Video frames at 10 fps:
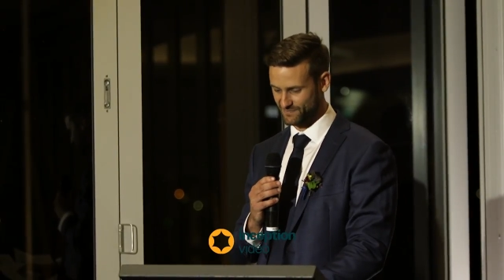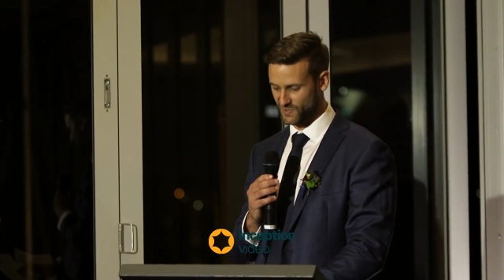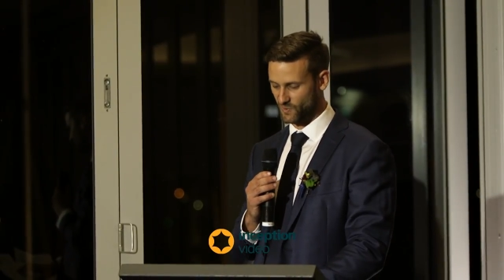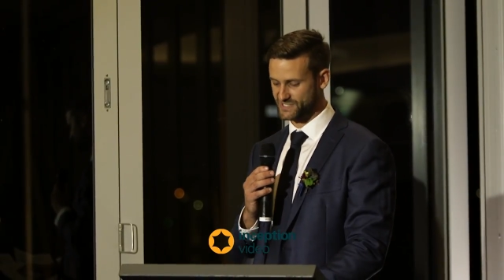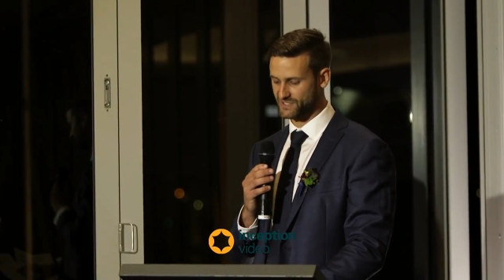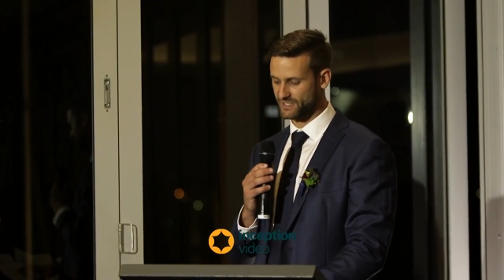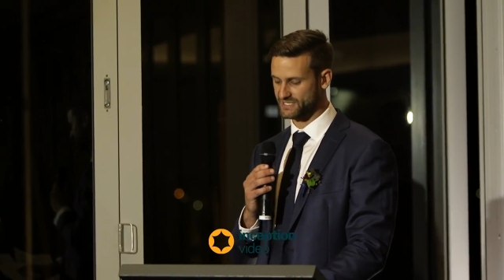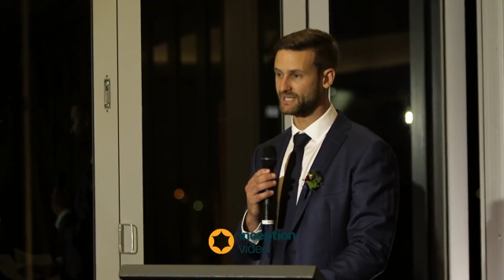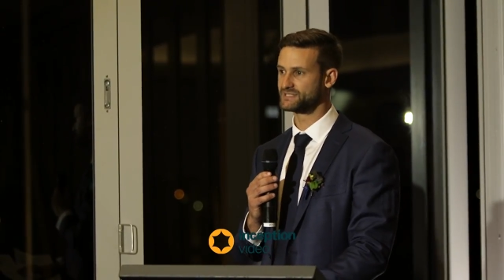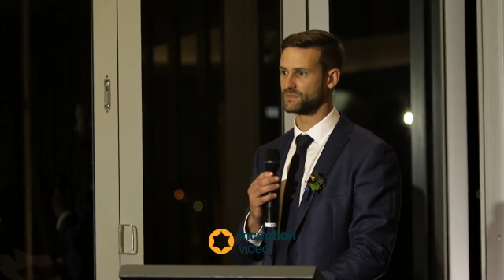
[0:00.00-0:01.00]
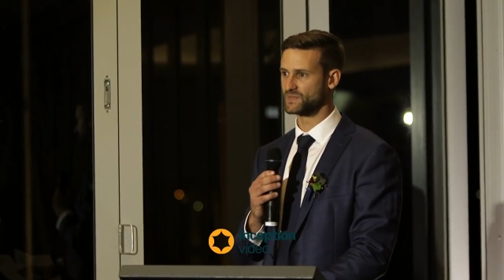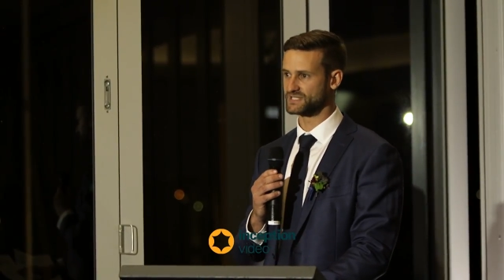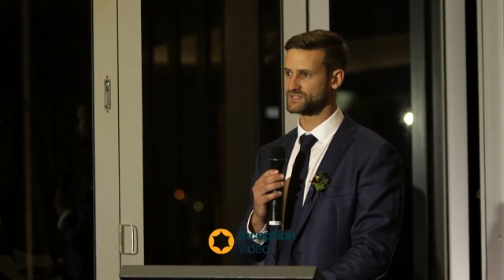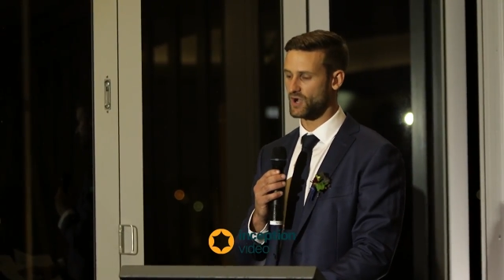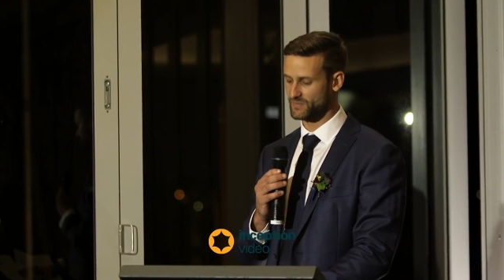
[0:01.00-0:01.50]
but always noticed he had some
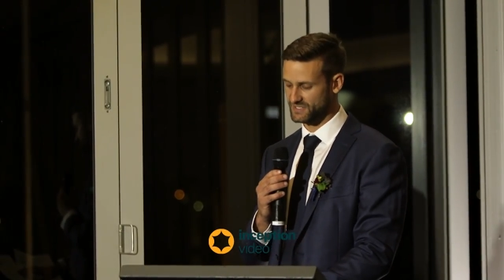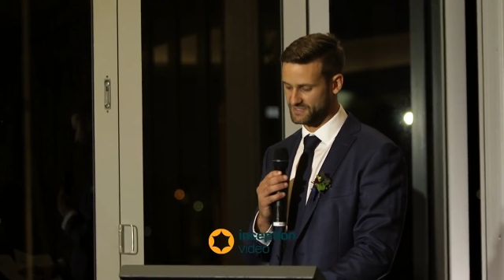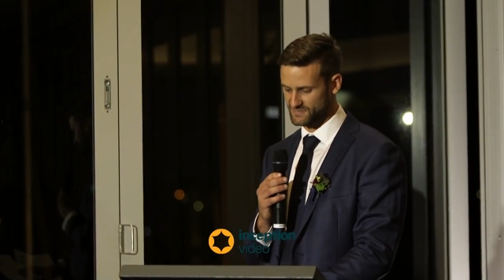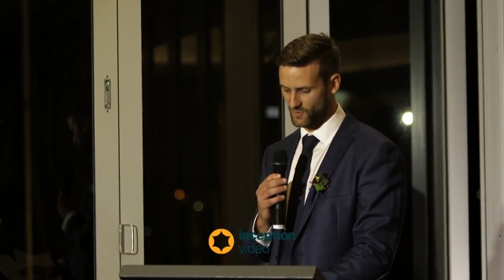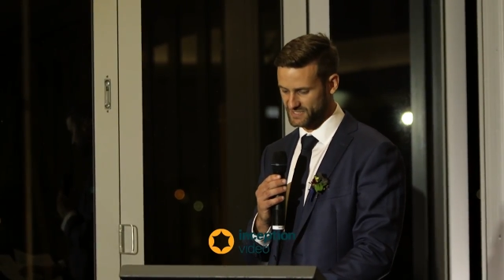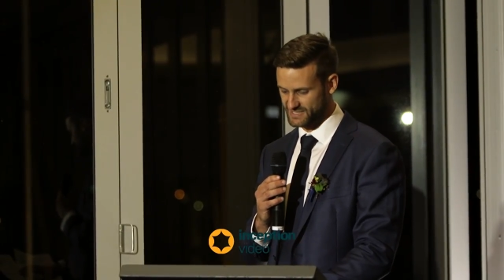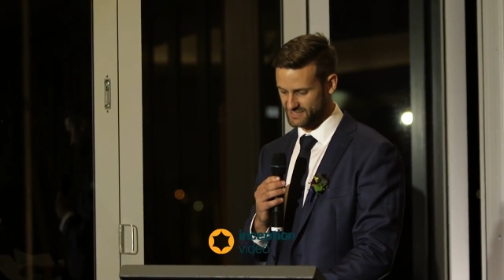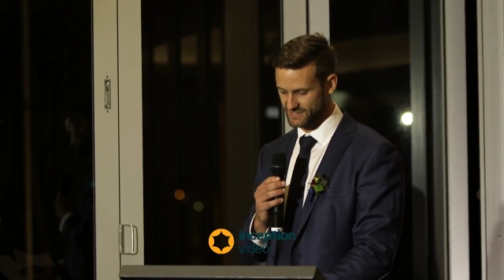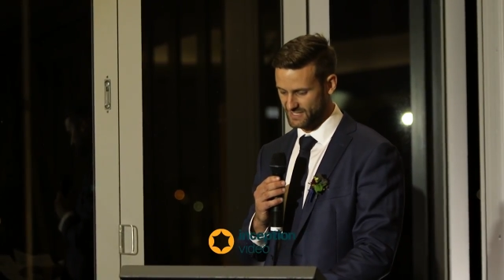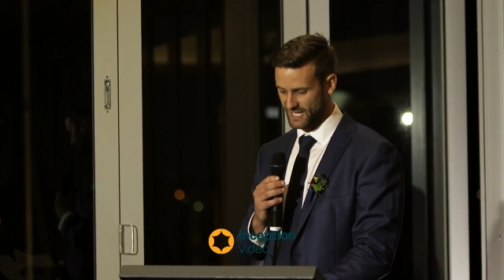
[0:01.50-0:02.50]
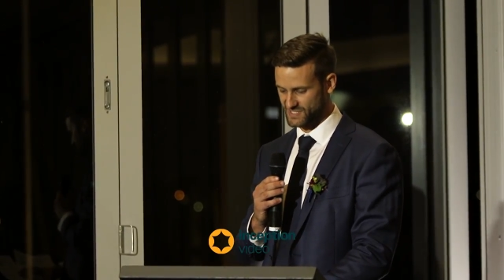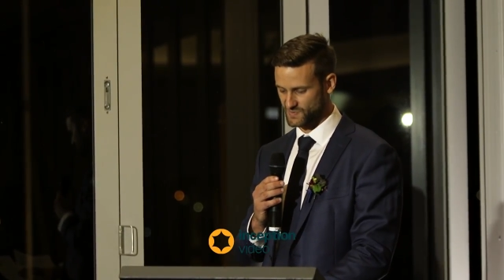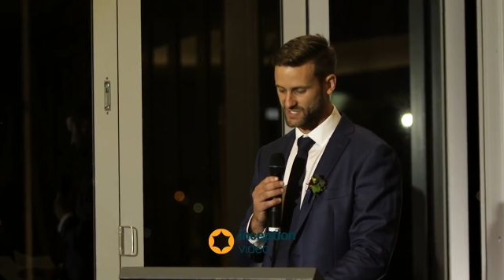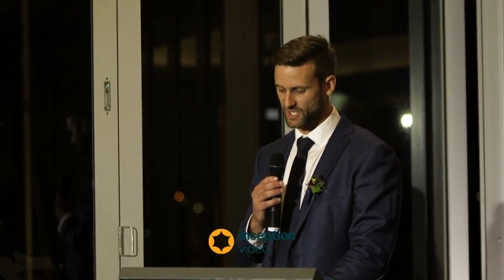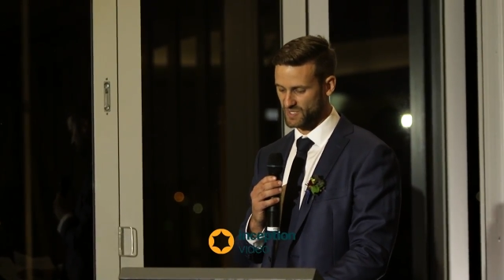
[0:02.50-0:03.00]
excitement in his voice as he
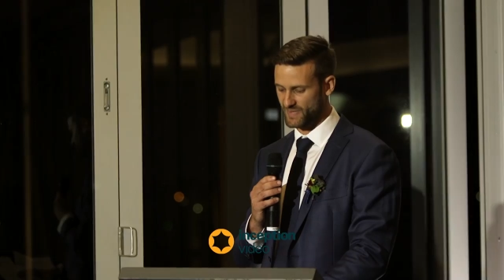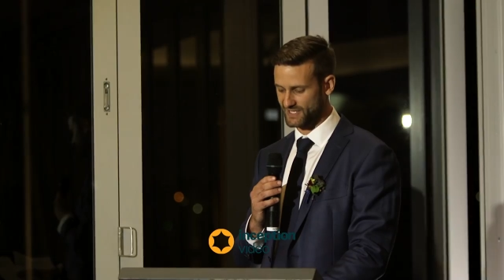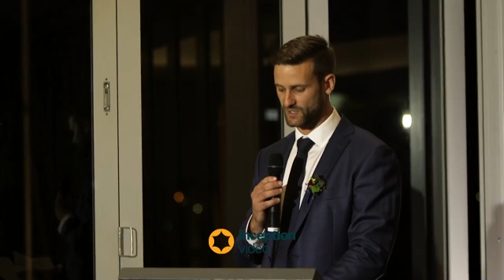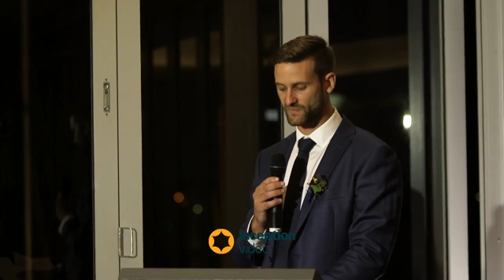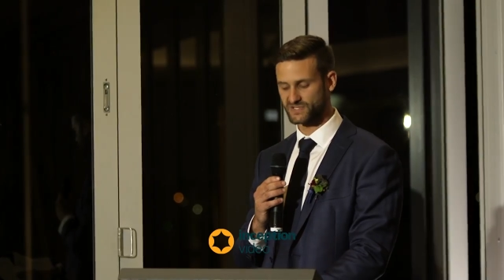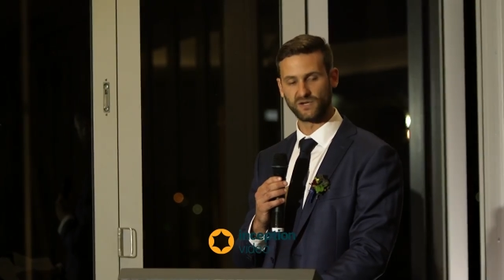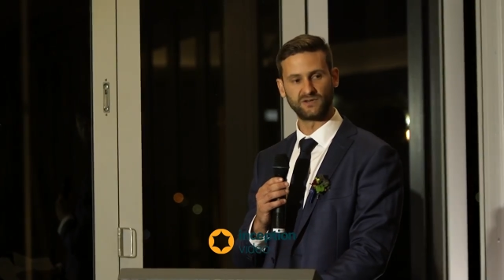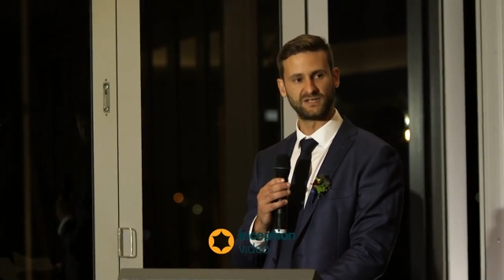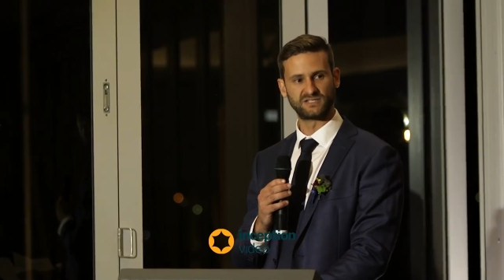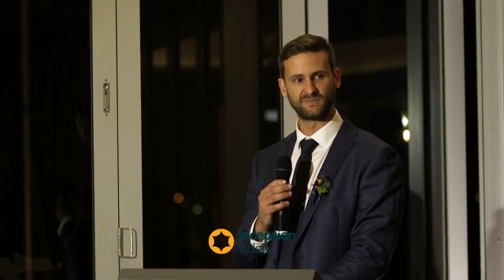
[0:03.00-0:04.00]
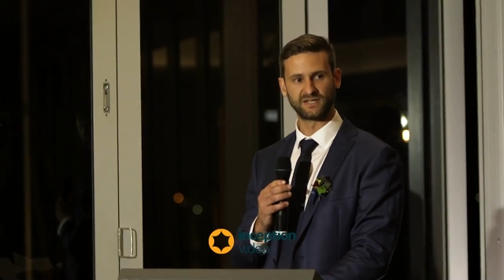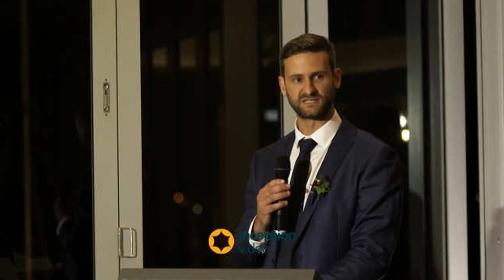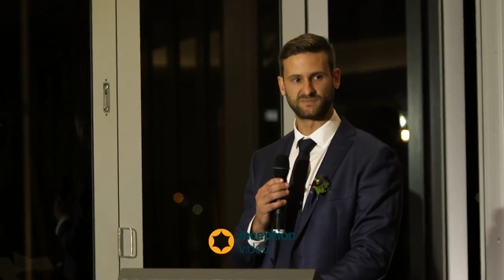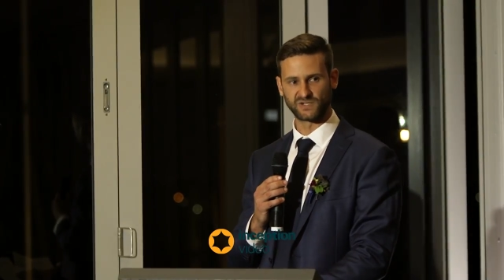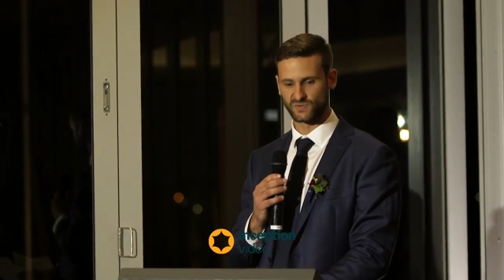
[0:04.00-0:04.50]
would tell me about the off-skiller that used to make the
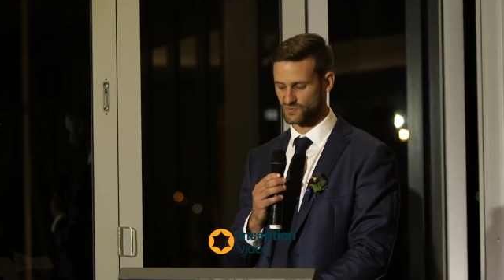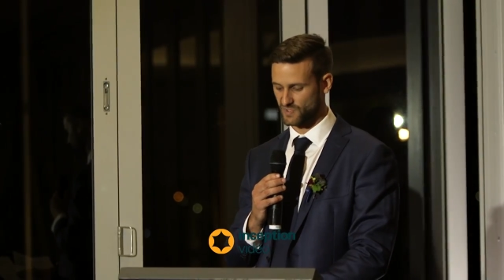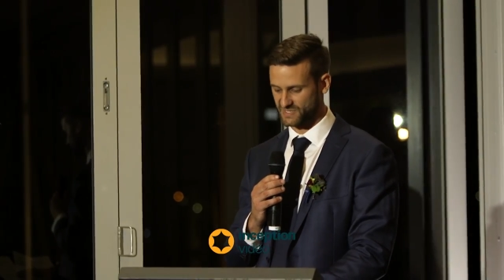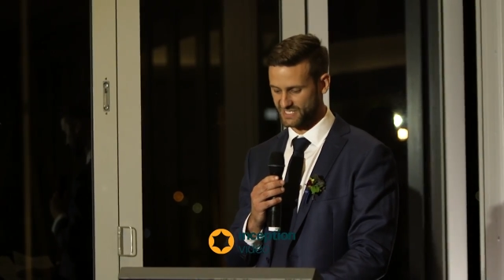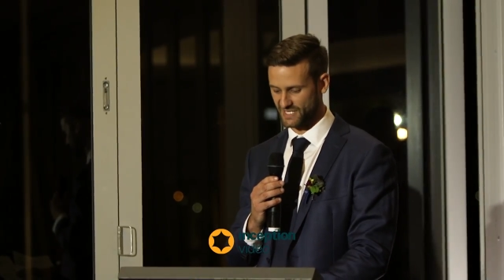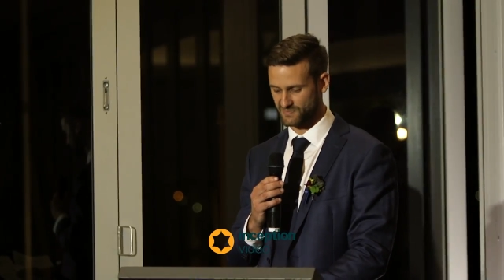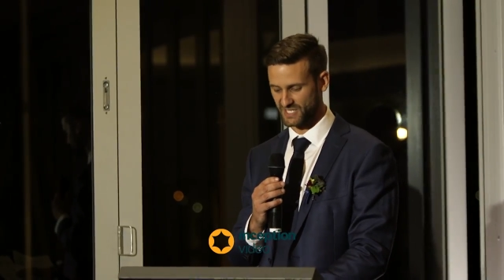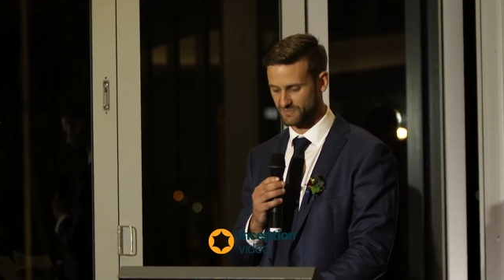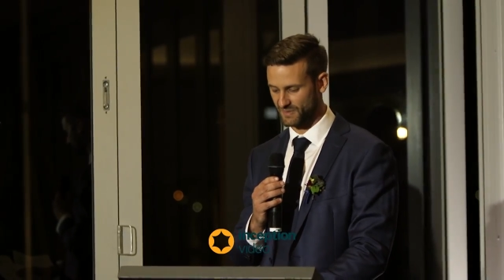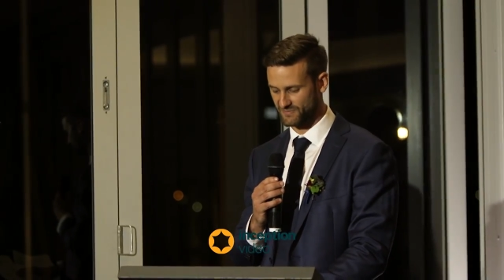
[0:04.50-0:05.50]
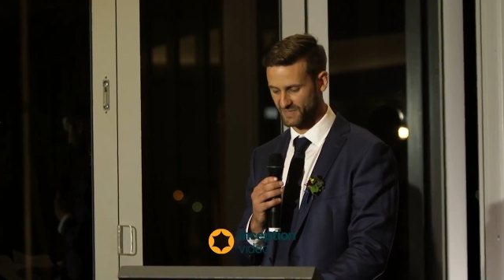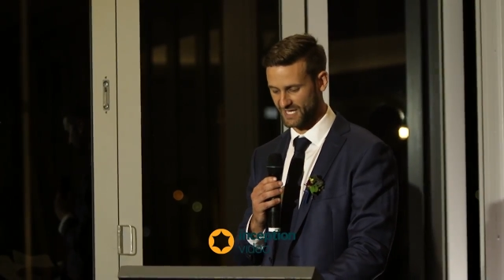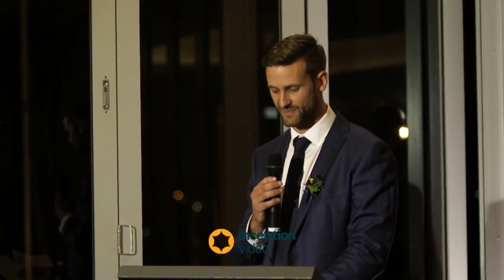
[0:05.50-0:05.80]
special trips down to pick him up from